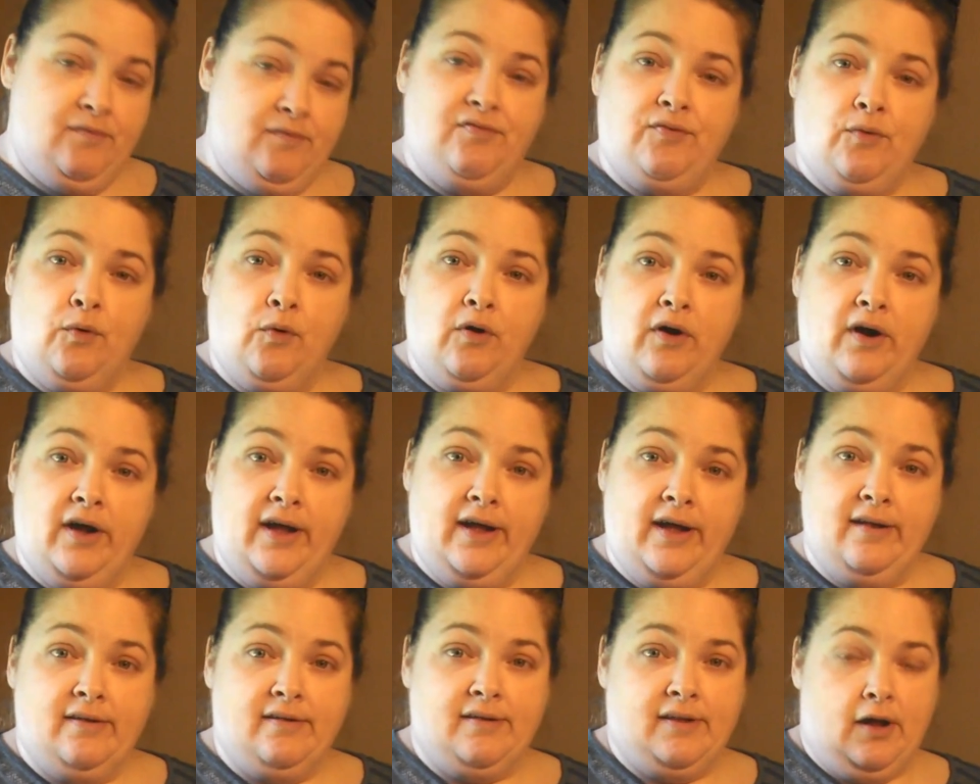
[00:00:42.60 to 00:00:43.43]
for
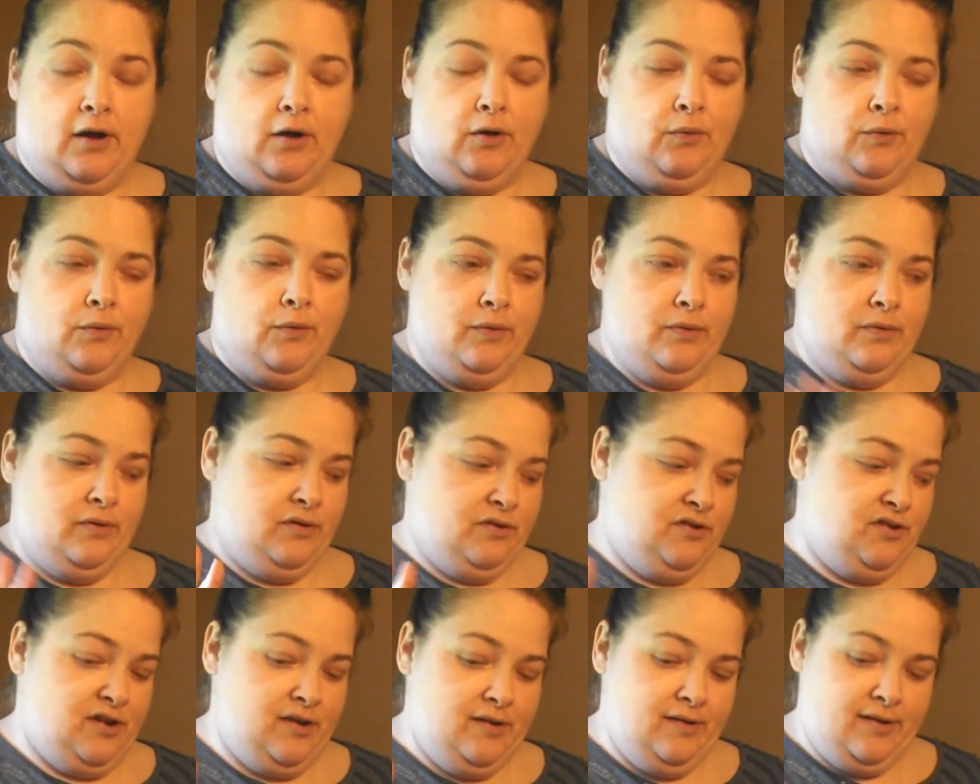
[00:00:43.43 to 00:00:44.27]
us, so
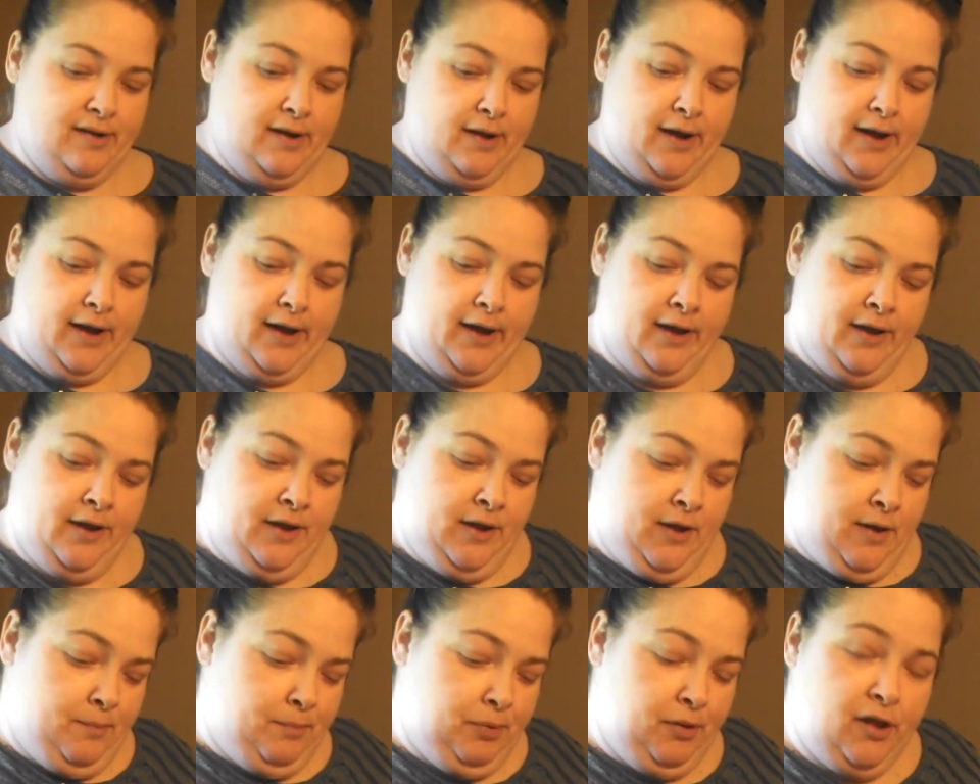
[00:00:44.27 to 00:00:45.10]
just a
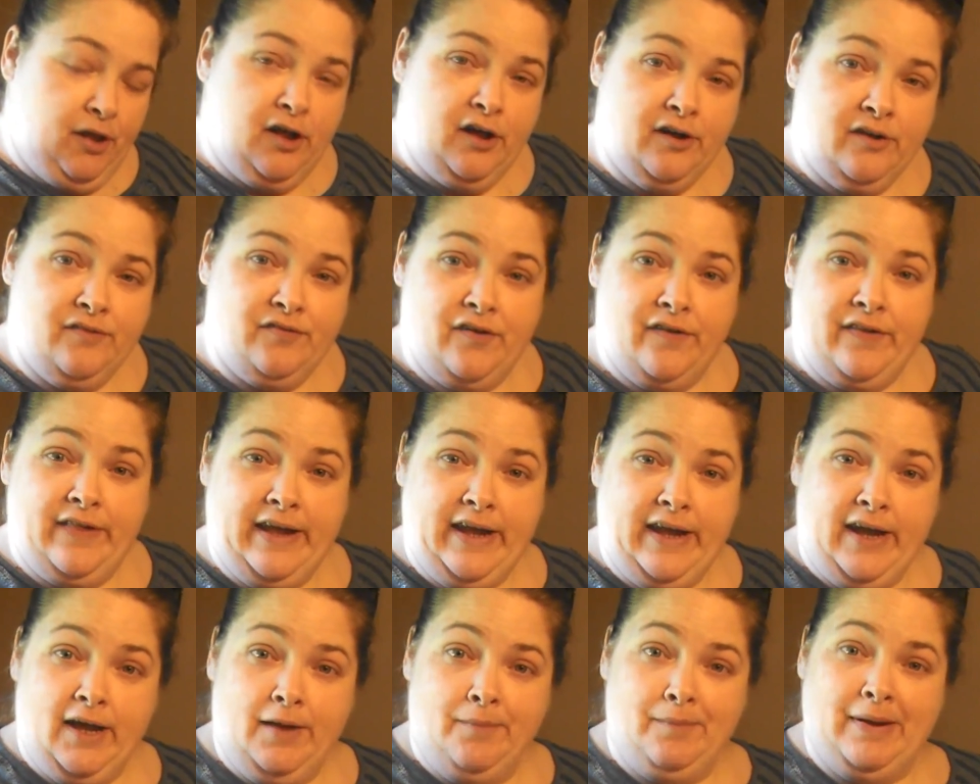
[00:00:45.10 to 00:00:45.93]
plug for
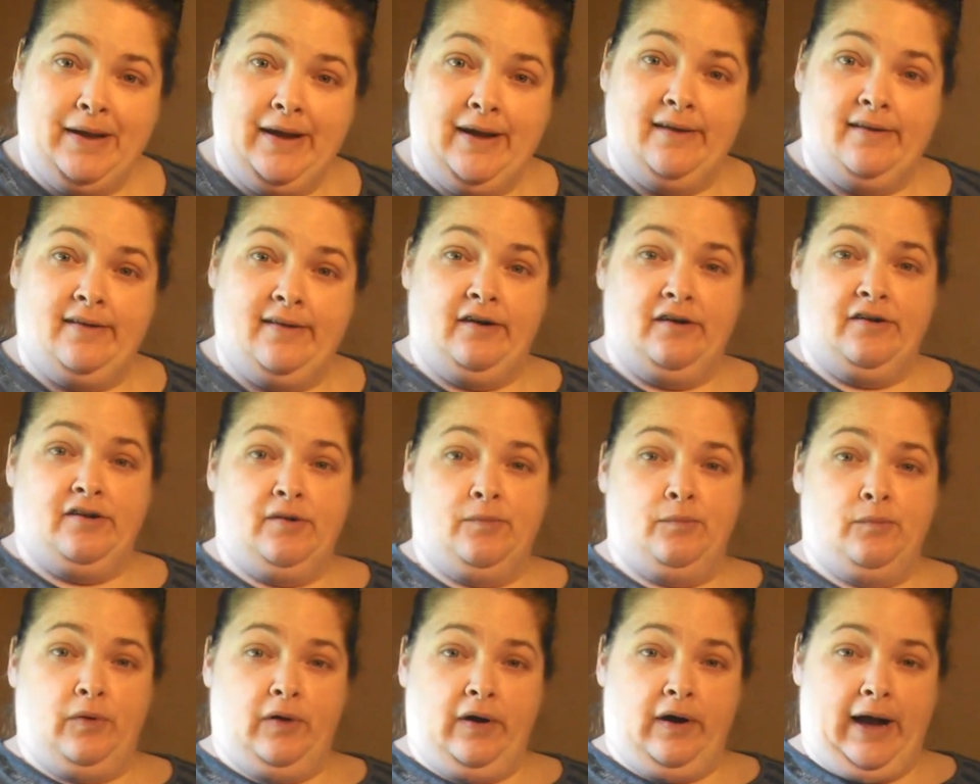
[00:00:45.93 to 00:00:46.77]
them because they're
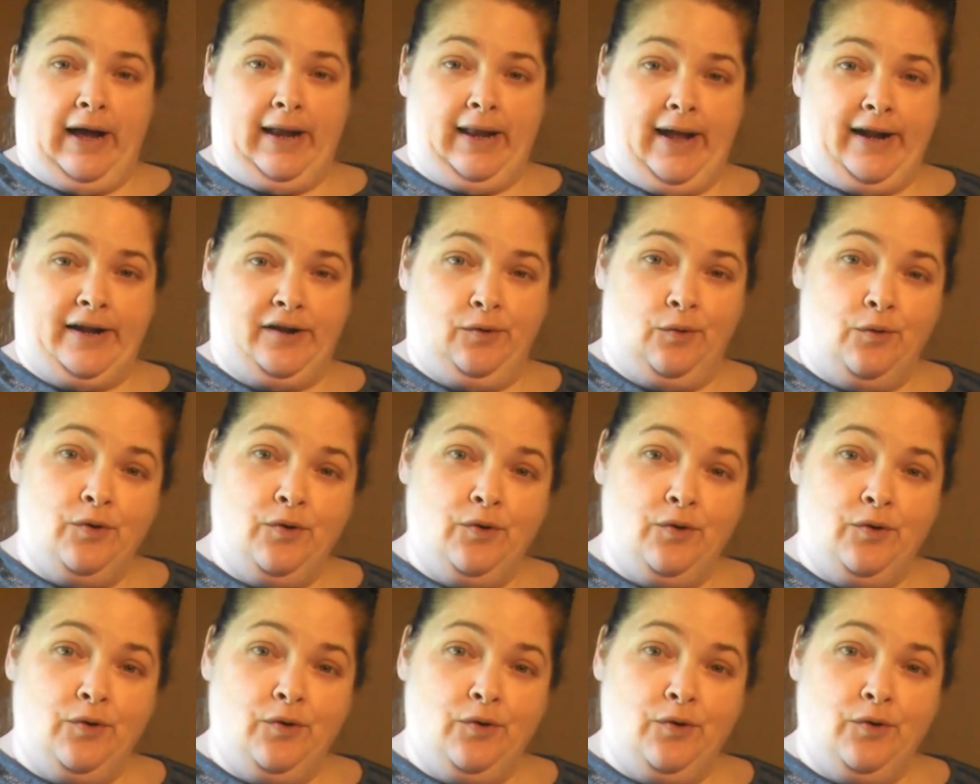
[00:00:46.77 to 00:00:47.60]
somewhere I like to
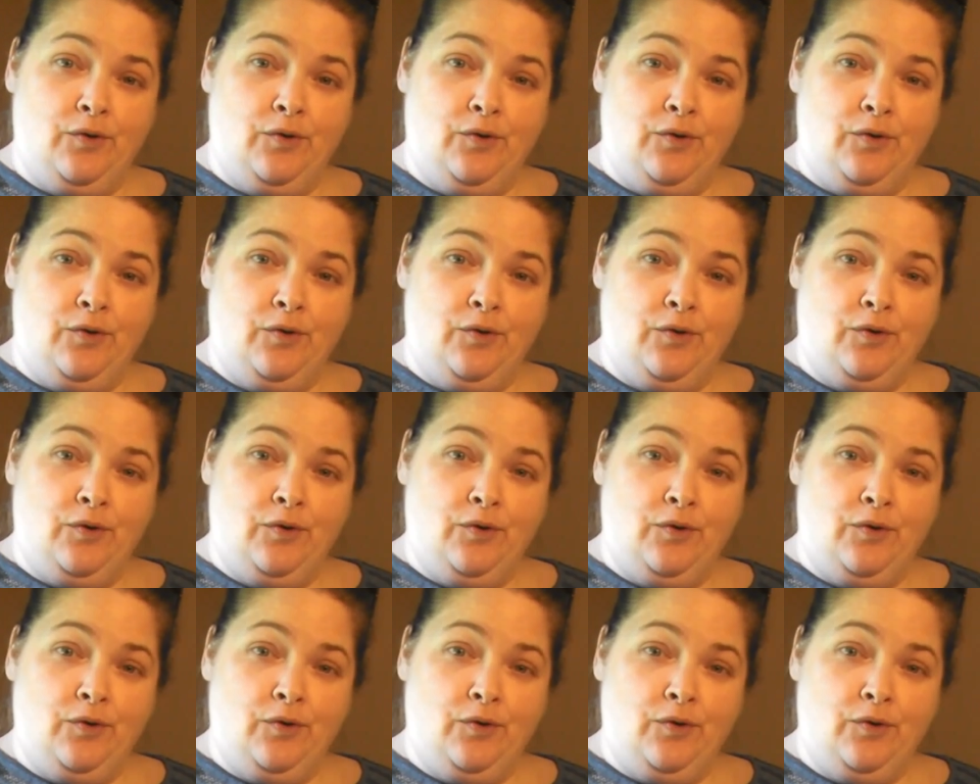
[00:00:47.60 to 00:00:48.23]
order from, and